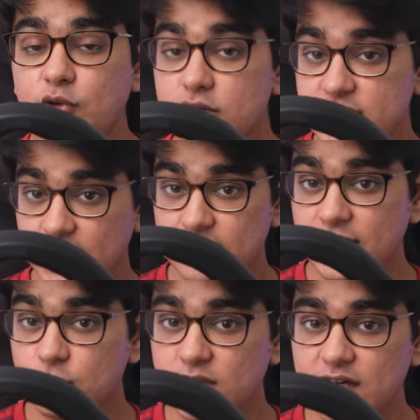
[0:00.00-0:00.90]
not saying
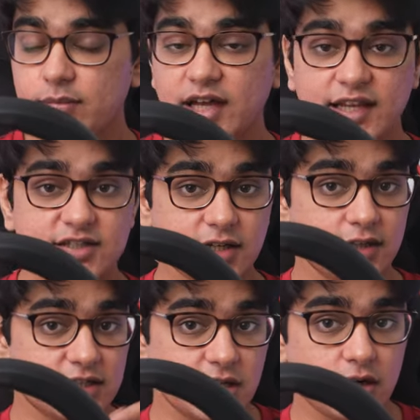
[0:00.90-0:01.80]
that you need a balanced
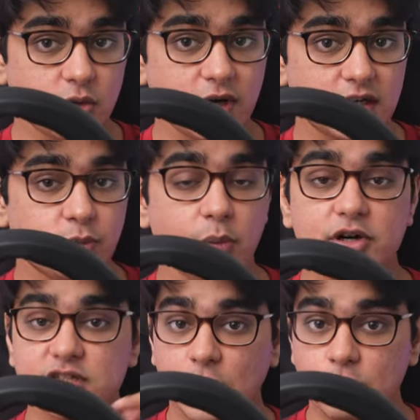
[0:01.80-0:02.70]
connection to get a
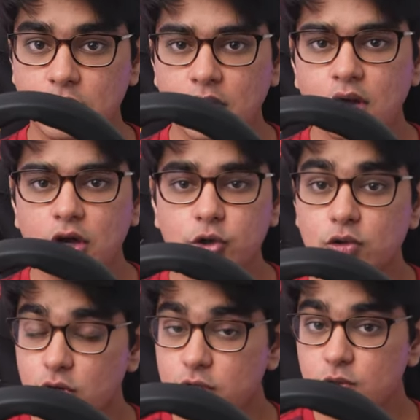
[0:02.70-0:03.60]
proper sound. You
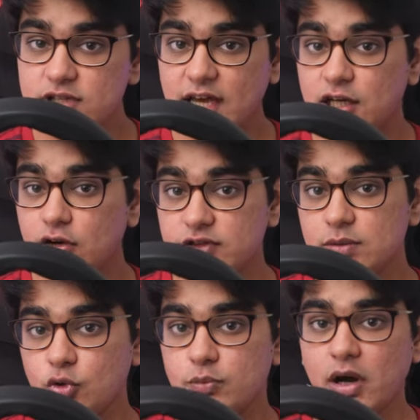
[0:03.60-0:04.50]
could use any of the
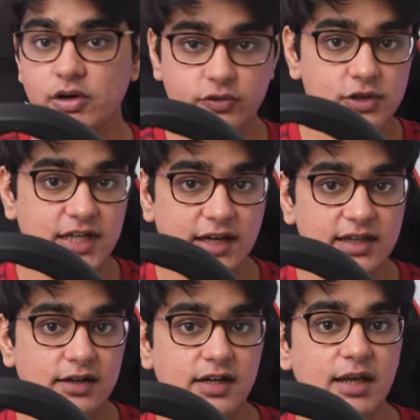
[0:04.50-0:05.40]
more powerful
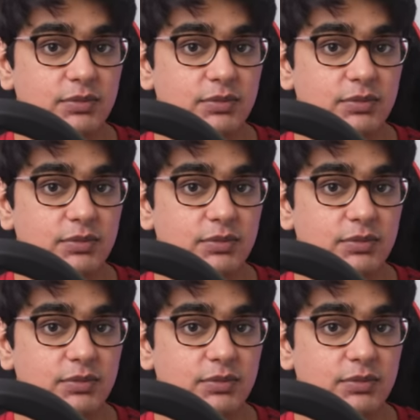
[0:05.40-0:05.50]
single-ended